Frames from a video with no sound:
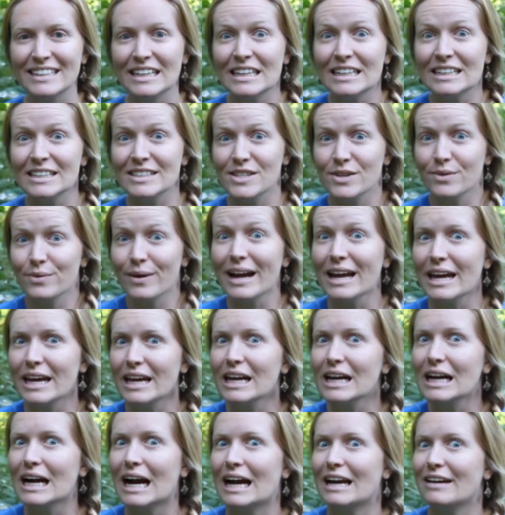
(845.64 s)
So right
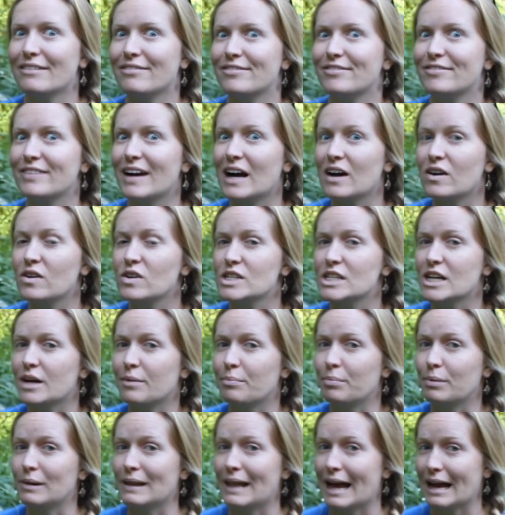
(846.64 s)
here I found a
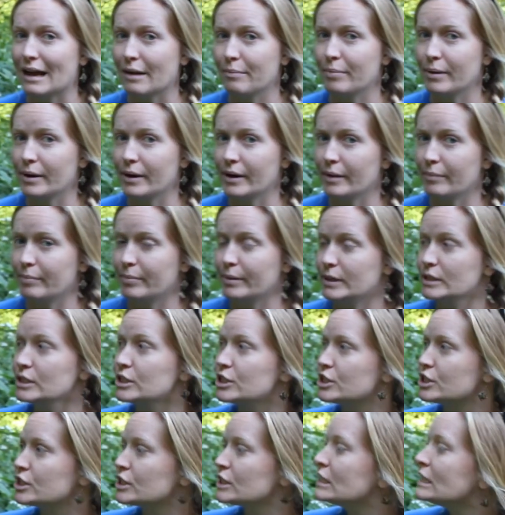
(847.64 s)
blackberry
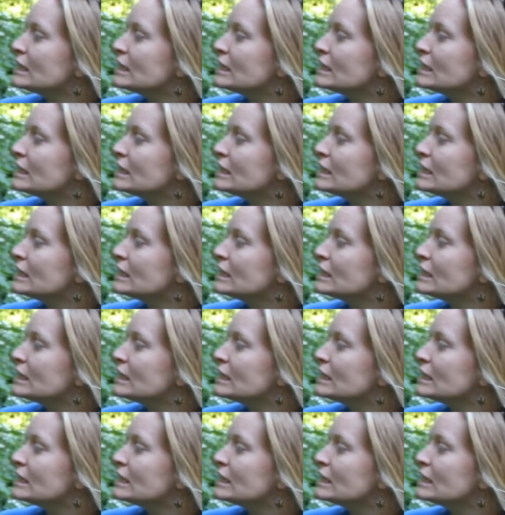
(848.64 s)
bush.